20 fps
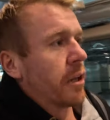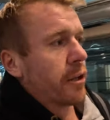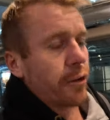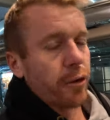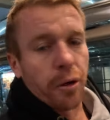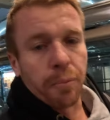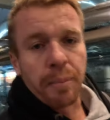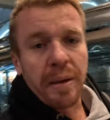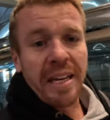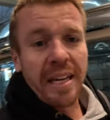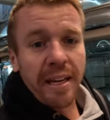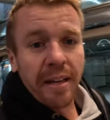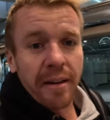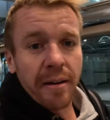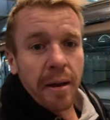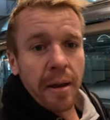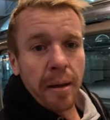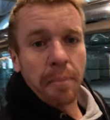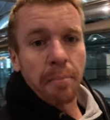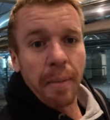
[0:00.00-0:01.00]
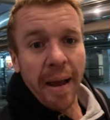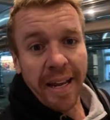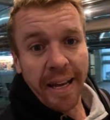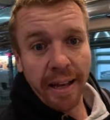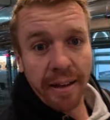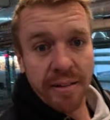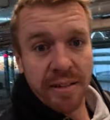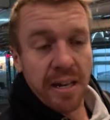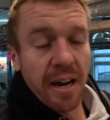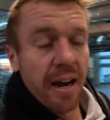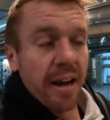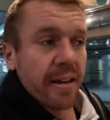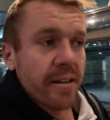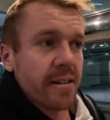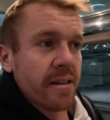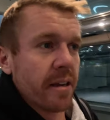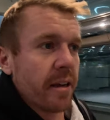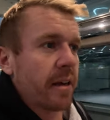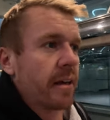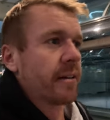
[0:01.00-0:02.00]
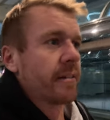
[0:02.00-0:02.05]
European baking stocks.